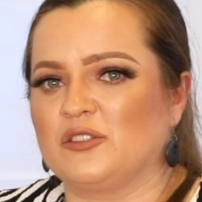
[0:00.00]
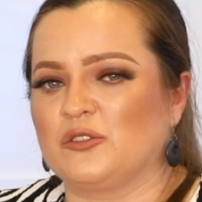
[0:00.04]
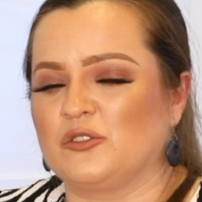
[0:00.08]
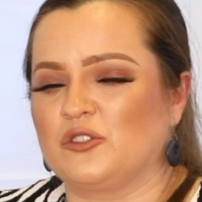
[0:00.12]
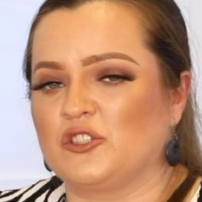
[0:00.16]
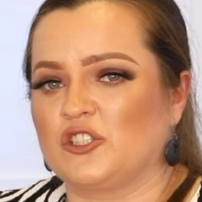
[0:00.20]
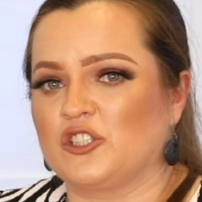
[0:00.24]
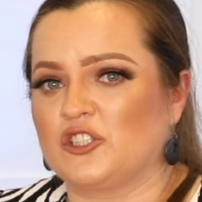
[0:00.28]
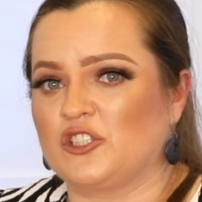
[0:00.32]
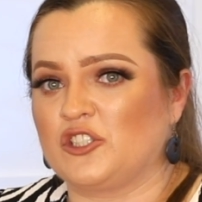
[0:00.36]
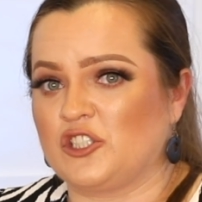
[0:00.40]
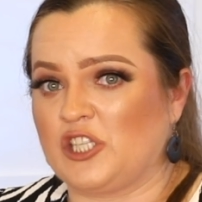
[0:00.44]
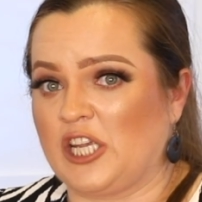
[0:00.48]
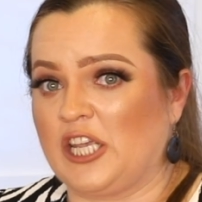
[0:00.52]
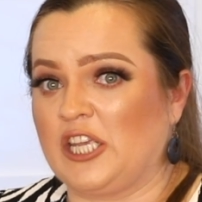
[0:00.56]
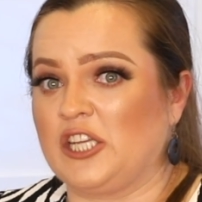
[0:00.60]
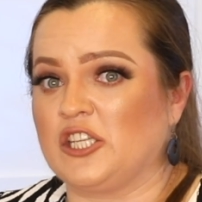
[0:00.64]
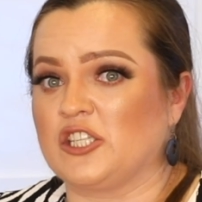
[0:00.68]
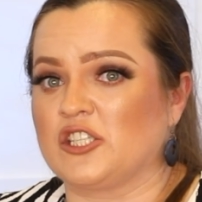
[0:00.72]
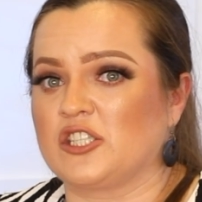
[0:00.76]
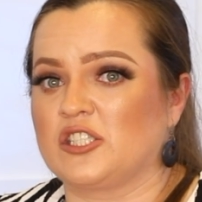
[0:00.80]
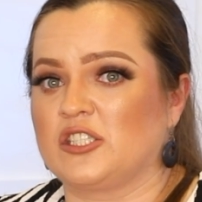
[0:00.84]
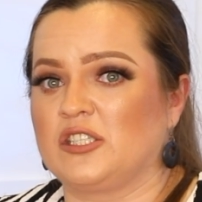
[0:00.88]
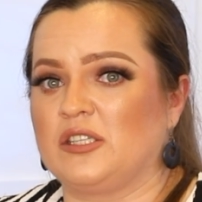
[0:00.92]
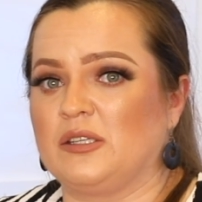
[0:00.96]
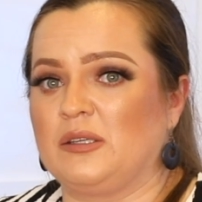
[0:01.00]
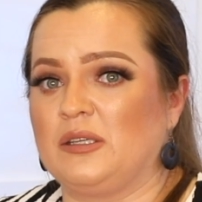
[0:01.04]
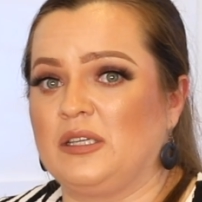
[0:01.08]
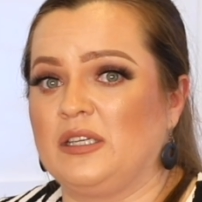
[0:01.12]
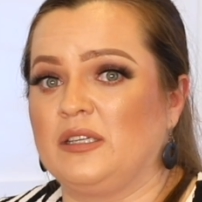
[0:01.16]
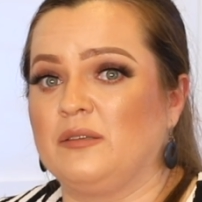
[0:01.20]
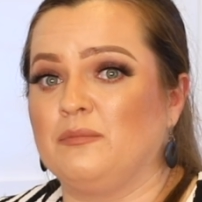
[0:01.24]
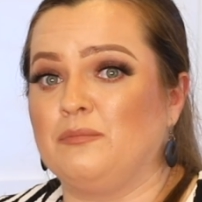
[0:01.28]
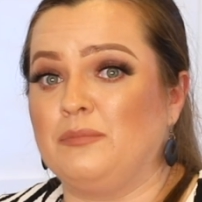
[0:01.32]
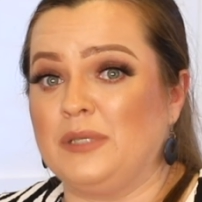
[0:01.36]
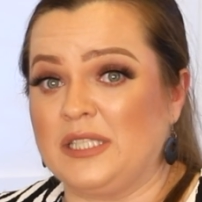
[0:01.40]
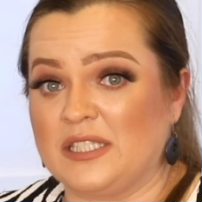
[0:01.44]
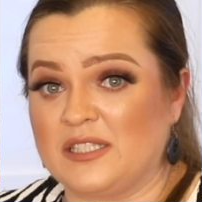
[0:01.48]
to change the
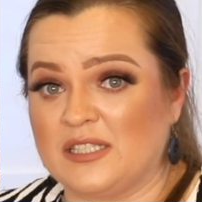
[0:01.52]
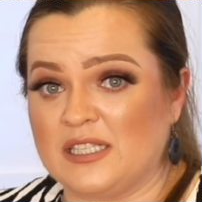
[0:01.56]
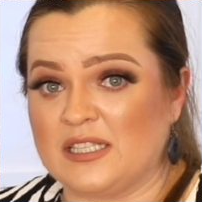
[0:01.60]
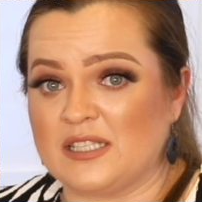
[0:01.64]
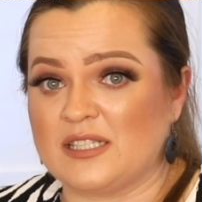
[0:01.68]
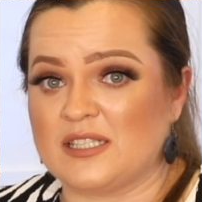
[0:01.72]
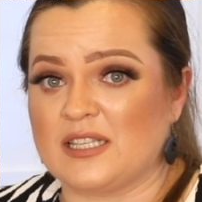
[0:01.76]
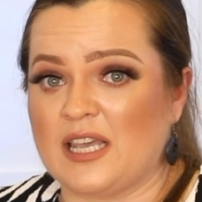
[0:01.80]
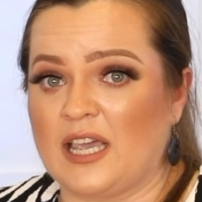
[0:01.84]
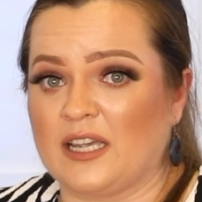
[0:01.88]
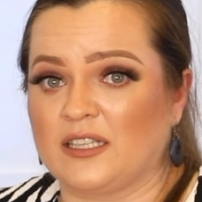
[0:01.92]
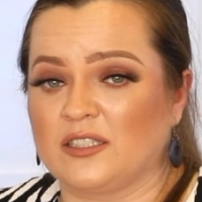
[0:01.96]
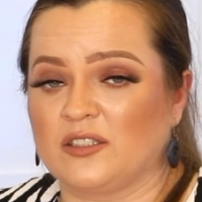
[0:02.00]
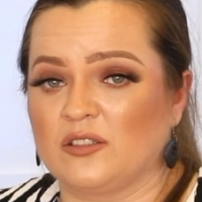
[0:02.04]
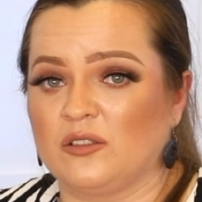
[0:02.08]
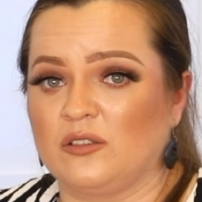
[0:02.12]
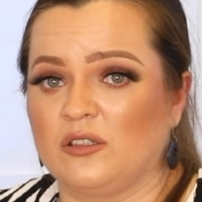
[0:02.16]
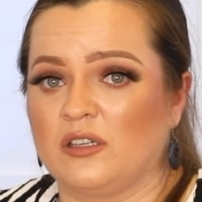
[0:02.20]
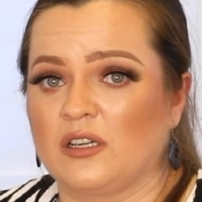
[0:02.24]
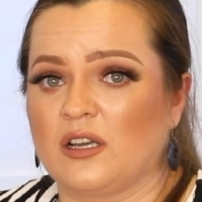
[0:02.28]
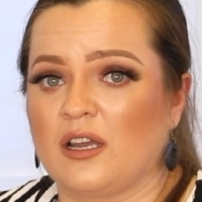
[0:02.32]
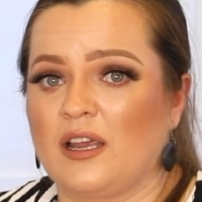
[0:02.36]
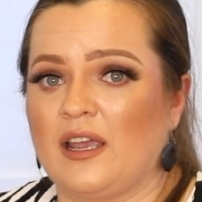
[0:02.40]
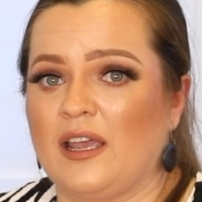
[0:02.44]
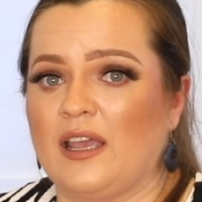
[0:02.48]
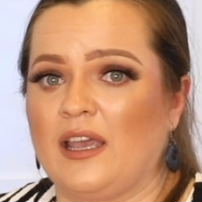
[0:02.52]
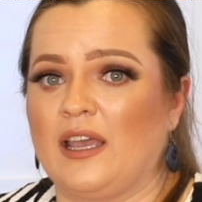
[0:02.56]
business sector,